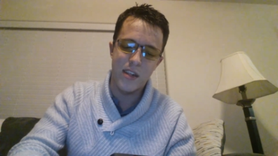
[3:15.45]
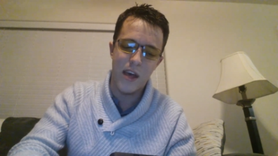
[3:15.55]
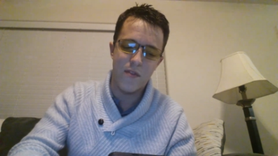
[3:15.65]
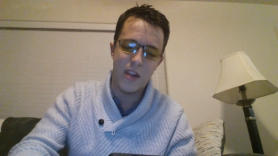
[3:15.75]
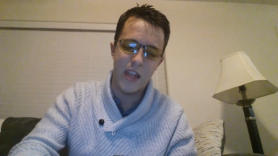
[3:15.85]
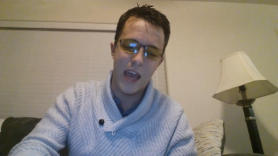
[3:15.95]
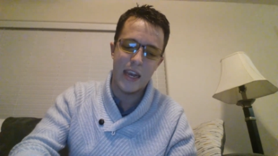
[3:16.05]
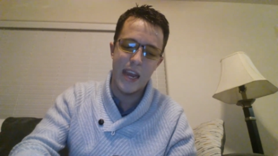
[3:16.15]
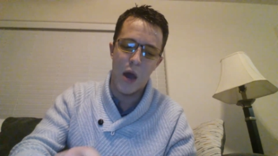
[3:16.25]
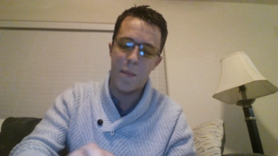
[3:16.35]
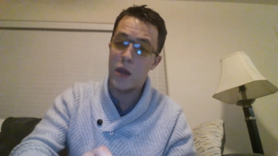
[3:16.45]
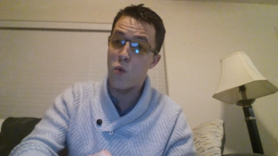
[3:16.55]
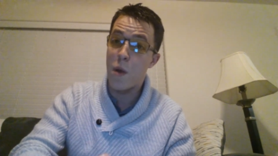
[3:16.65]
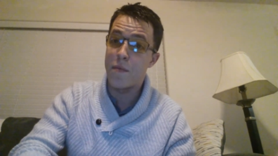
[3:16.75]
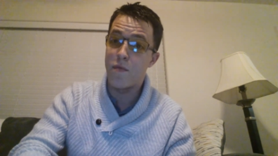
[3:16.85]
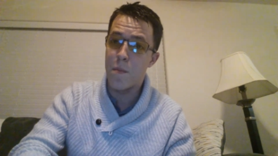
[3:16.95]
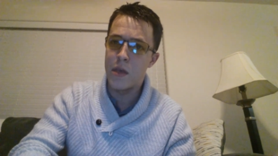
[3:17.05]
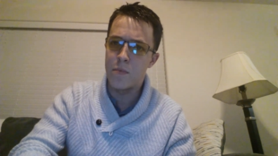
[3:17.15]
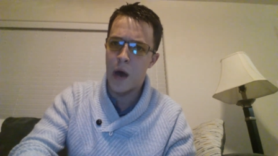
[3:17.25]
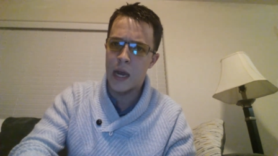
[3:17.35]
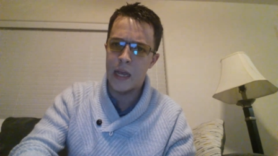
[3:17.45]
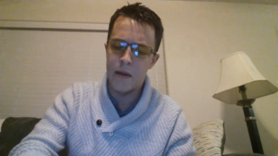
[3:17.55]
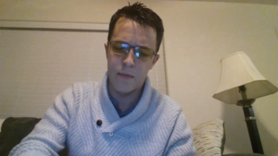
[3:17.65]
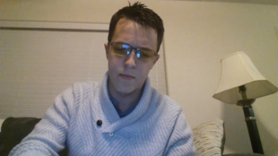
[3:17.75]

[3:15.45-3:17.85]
left leg now being ripped from his body.